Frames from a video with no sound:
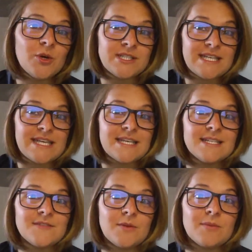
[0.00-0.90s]

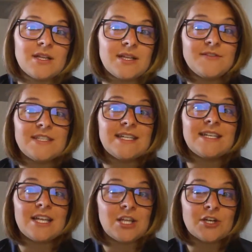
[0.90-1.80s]
Ortiz from
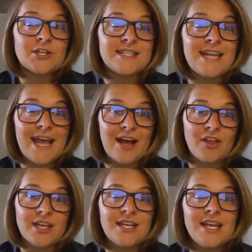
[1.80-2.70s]
Clifton Larson
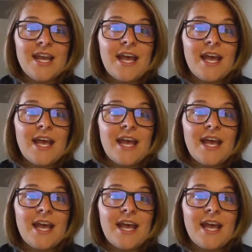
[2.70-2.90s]
Allen.